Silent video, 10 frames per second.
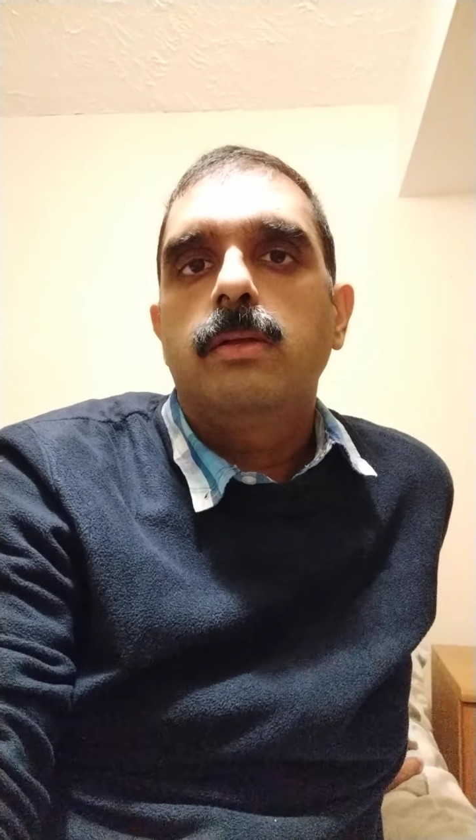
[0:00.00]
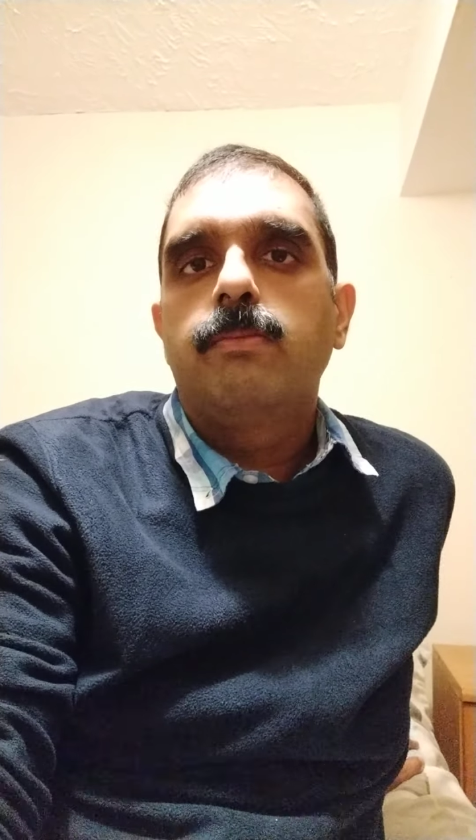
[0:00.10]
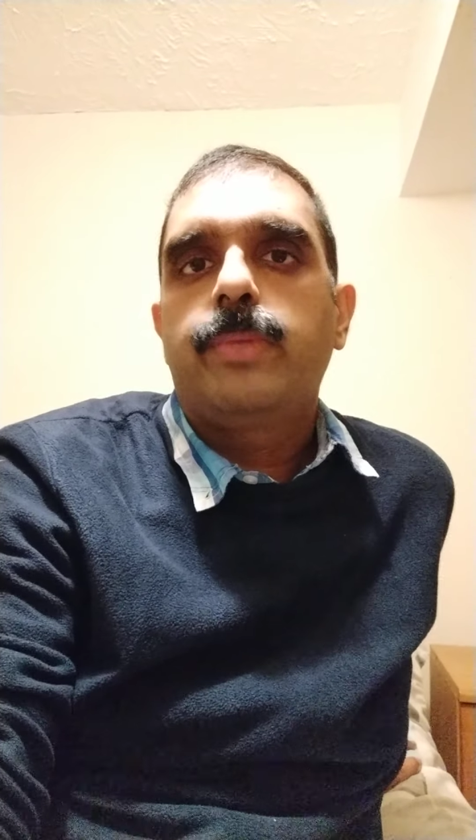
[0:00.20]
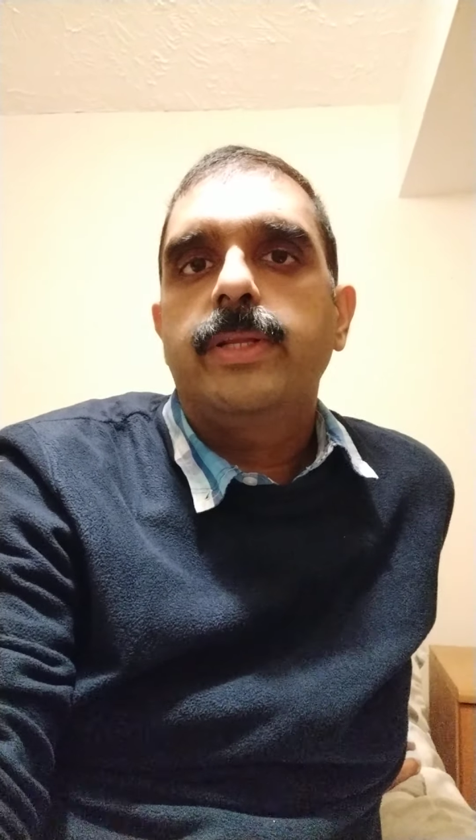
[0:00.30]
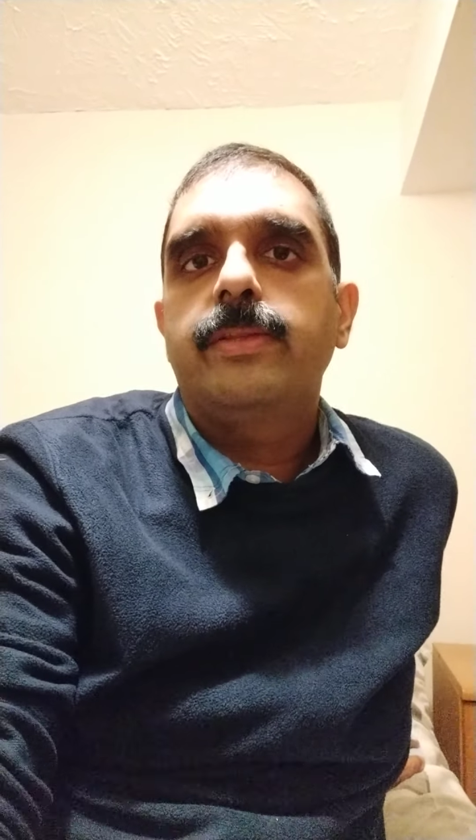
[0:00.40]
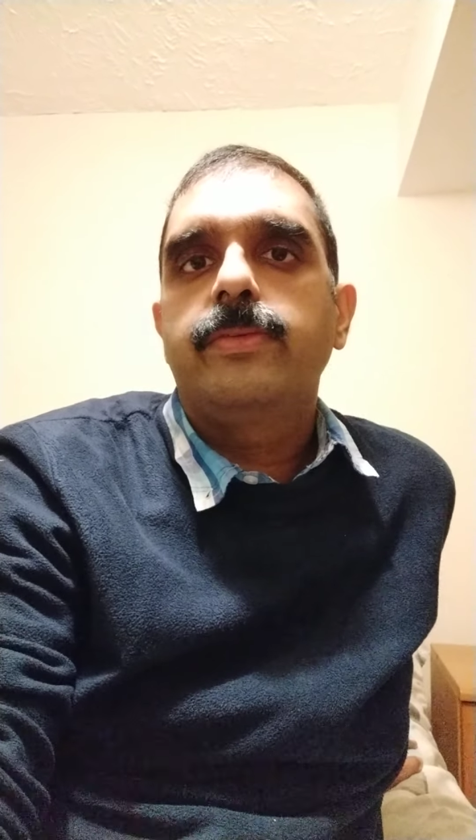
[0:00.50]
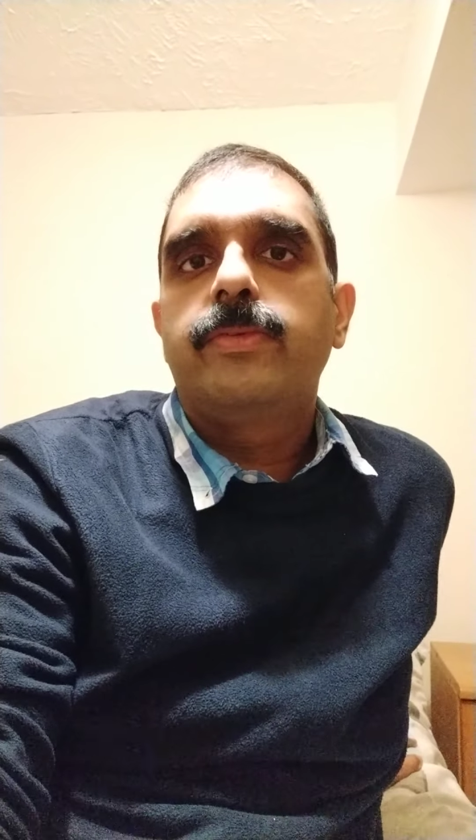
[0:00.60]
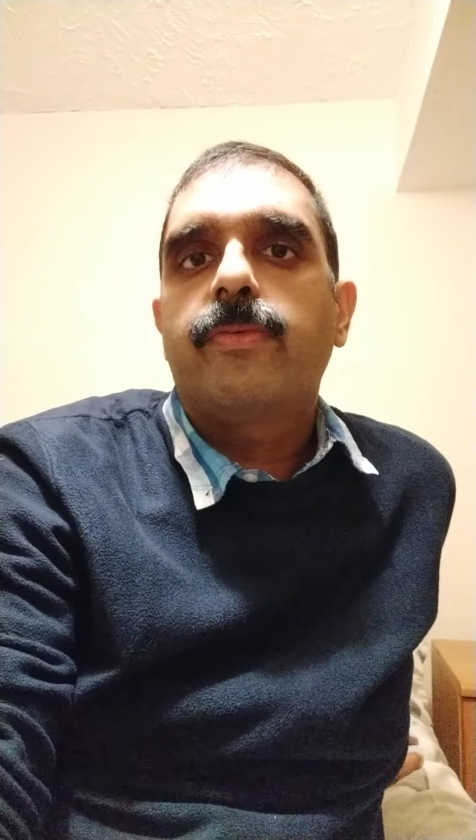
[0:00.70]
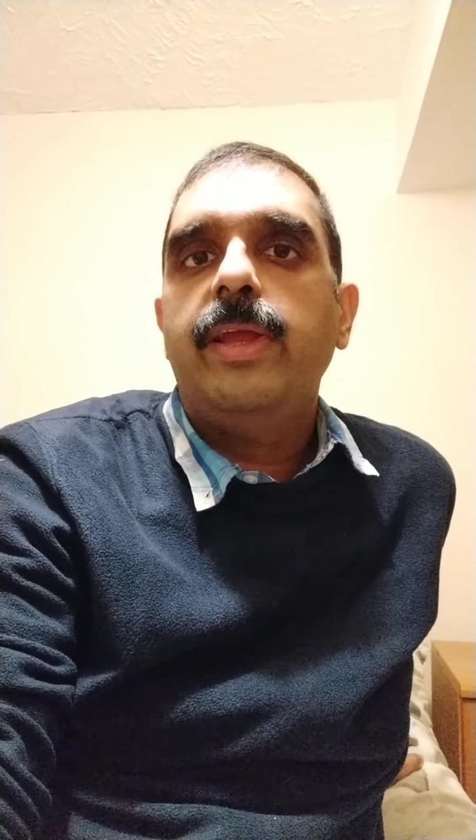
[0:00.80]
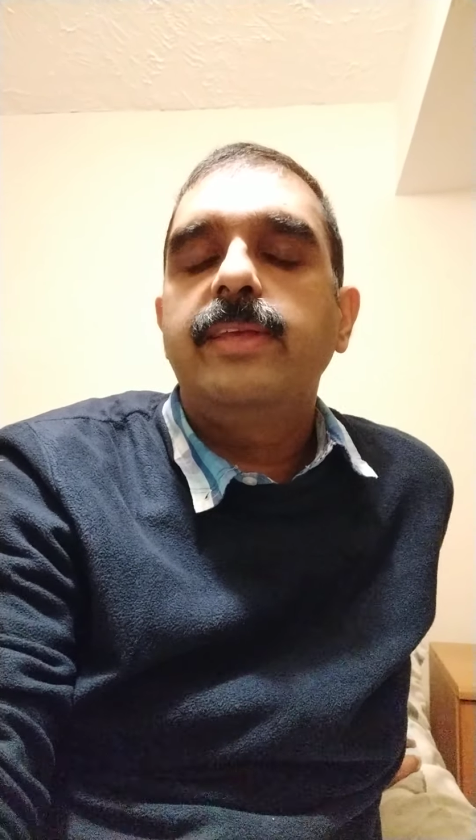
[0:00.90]
but
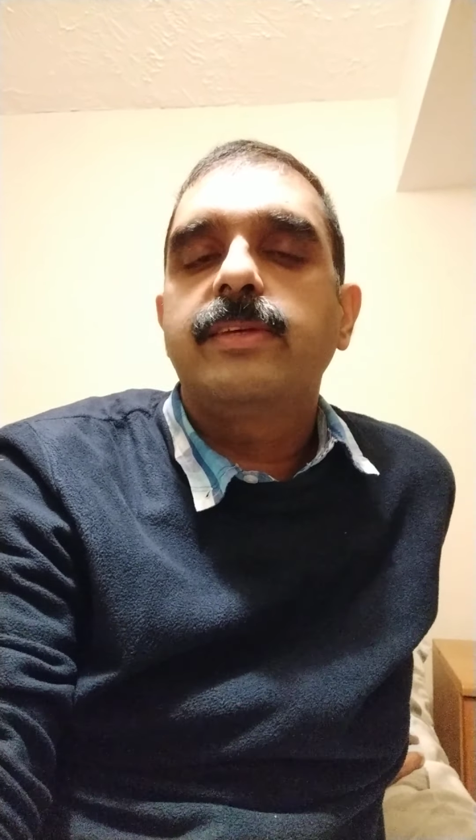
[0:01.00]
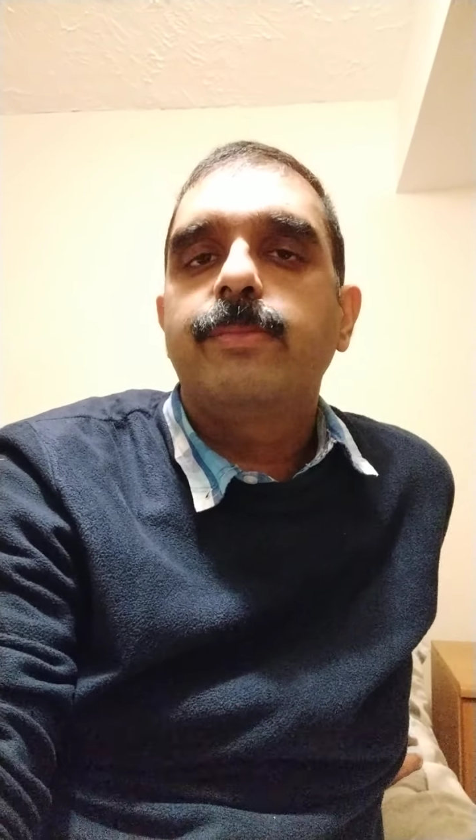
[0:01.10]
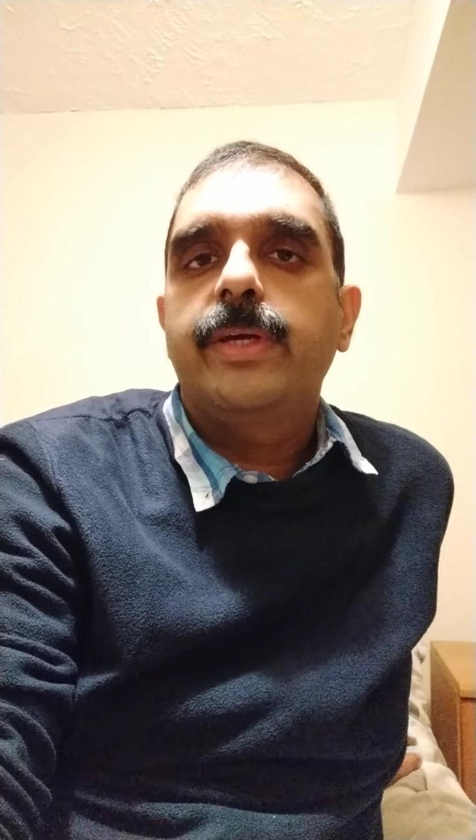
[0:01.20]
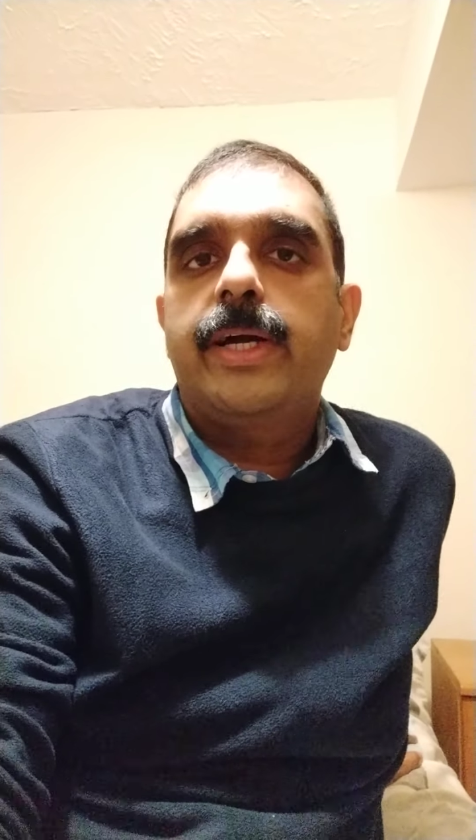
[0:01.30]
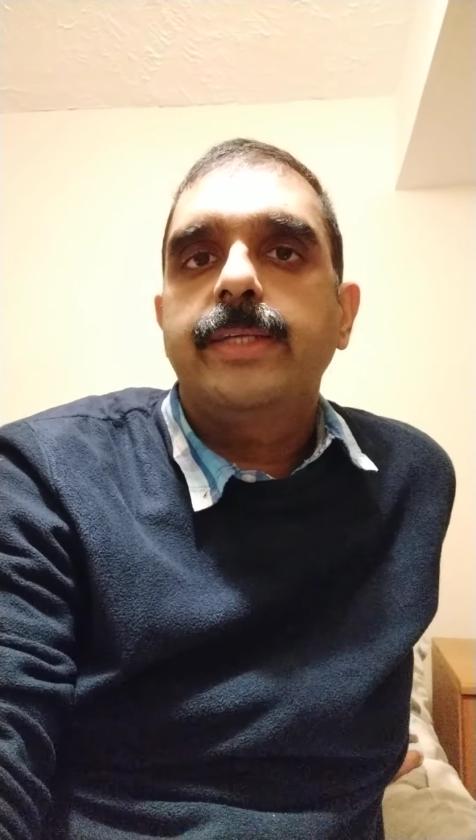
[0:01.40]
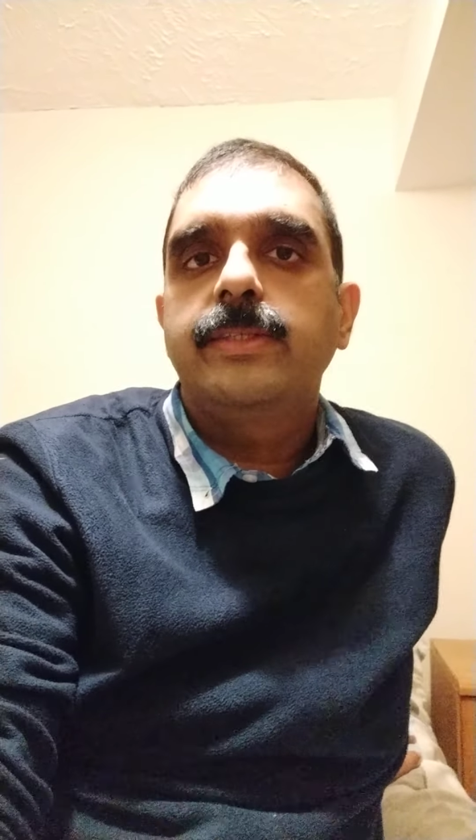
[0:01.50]
the reason behind